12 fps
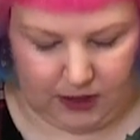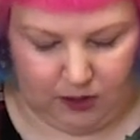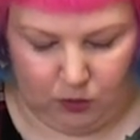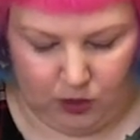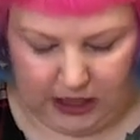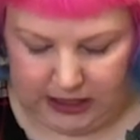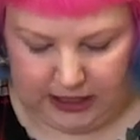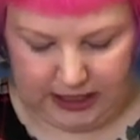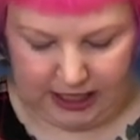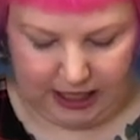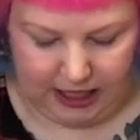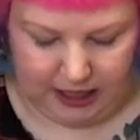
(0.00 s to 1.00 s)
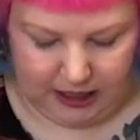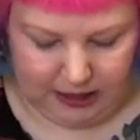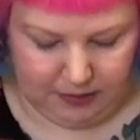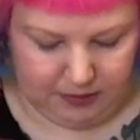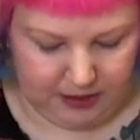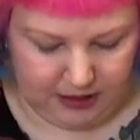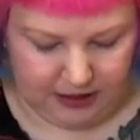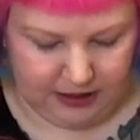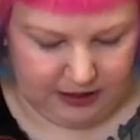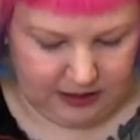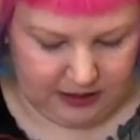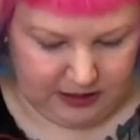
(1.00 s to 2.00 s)
1 tab,
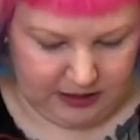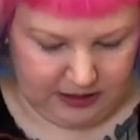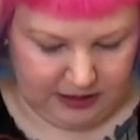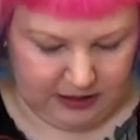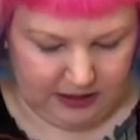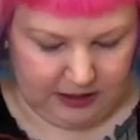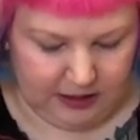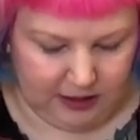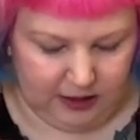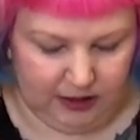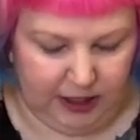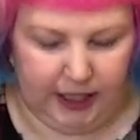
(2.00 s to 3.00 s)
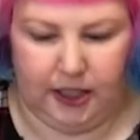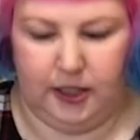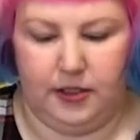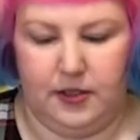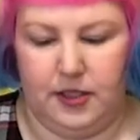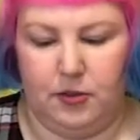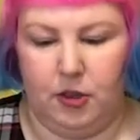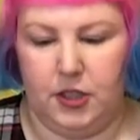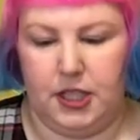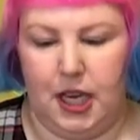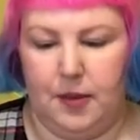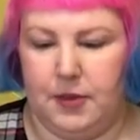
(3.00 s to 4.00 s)
like a 0
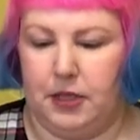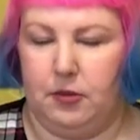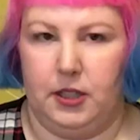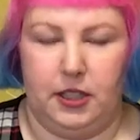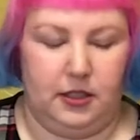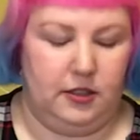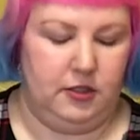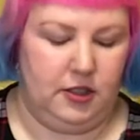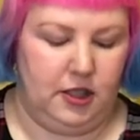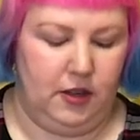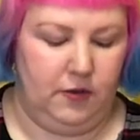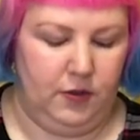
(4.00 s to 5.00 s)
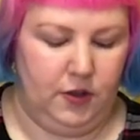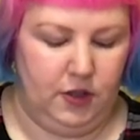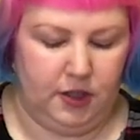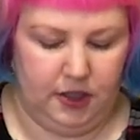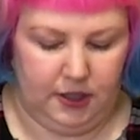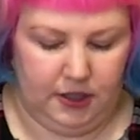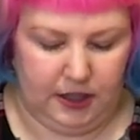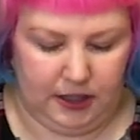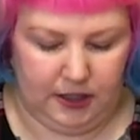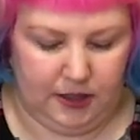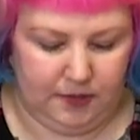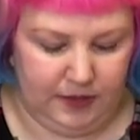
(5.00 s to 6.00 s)
tabs, like where they're just inverted.
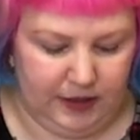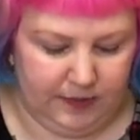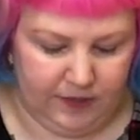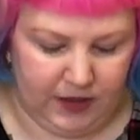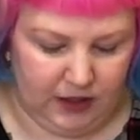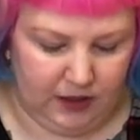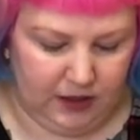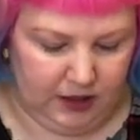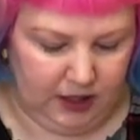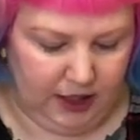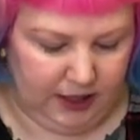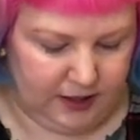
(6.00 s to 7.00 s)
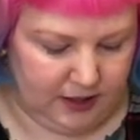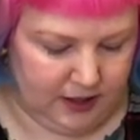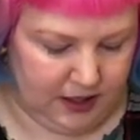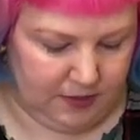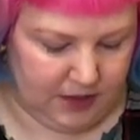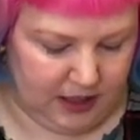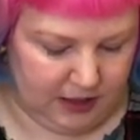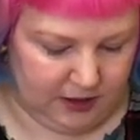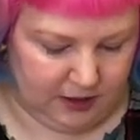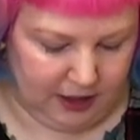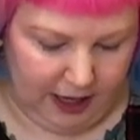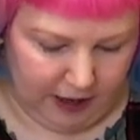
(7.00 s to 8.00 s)
So it seems to
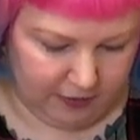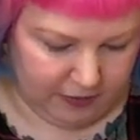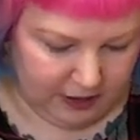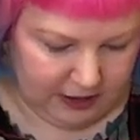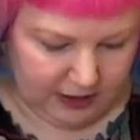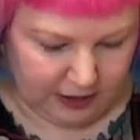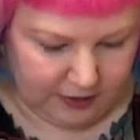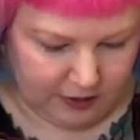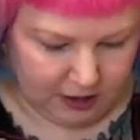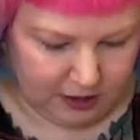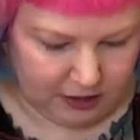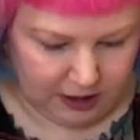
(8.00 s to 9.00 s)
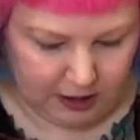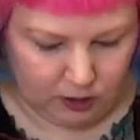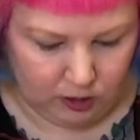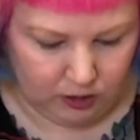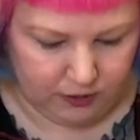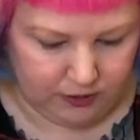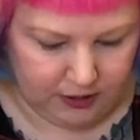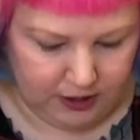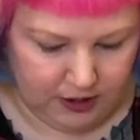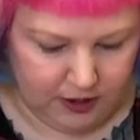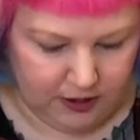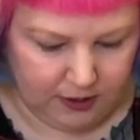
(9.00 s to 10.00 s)
sort of have, I think, like all of
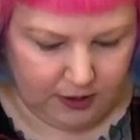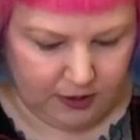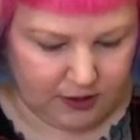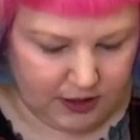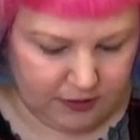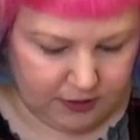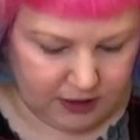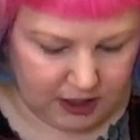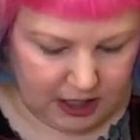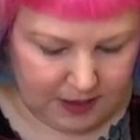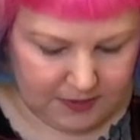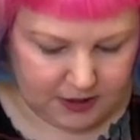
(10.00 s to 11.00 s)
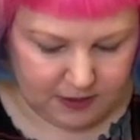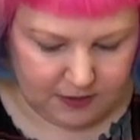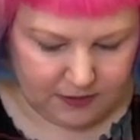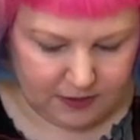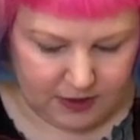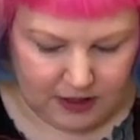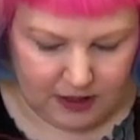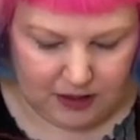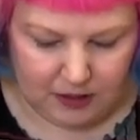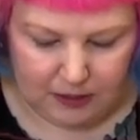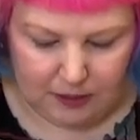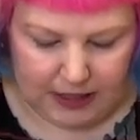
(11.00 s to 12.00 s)
those different types of
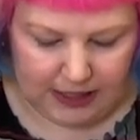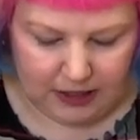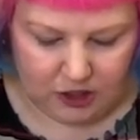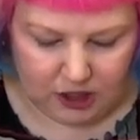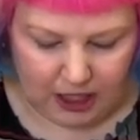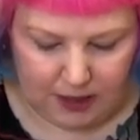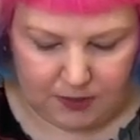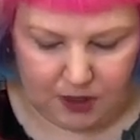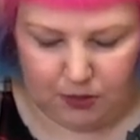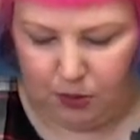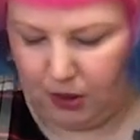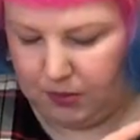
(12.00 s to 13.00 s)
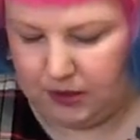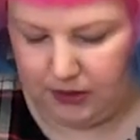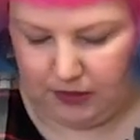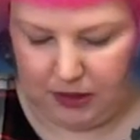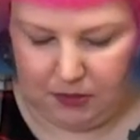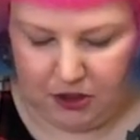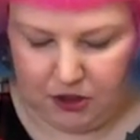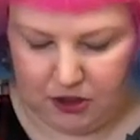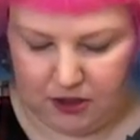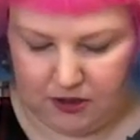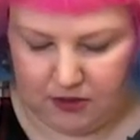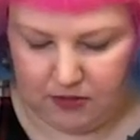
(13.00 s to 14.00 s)
piece shapes. I'll pop an
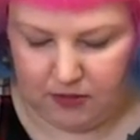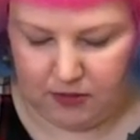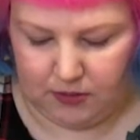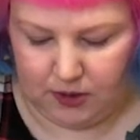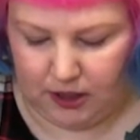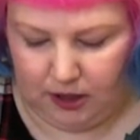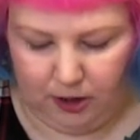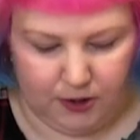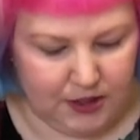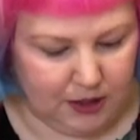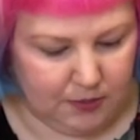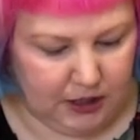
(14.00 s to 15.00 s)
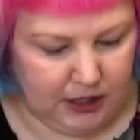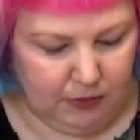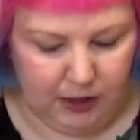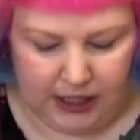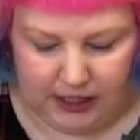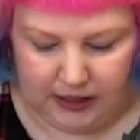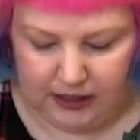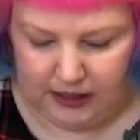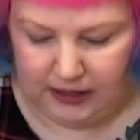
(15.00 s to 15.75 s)
image with a close up anyway.